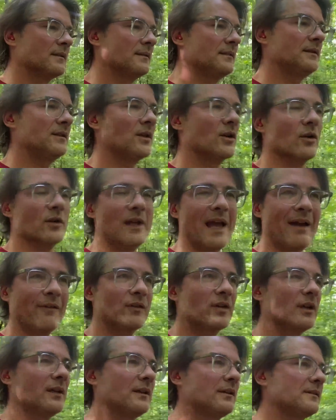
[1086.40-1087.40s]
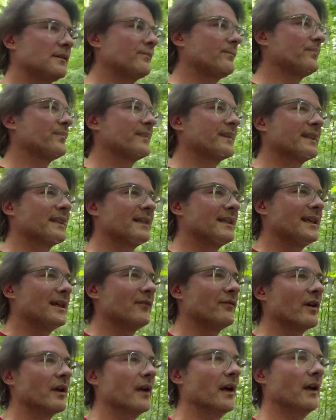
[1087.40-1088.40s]
you have to
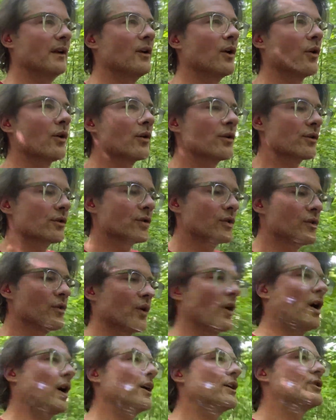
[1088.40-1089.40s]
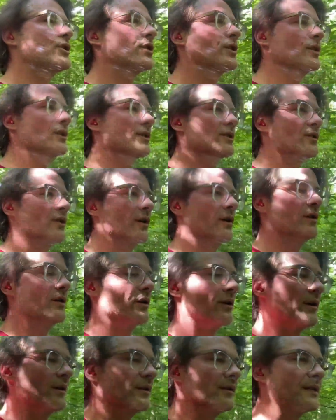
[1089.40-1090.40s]
give an order to your archers or
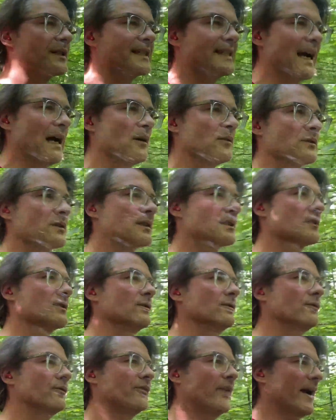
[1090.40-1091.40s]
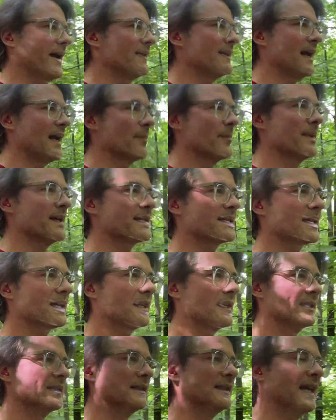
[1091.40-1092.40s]
your scouts to find that mystic
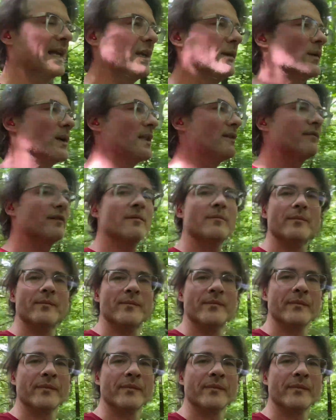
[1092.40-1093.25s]
and get rid of him,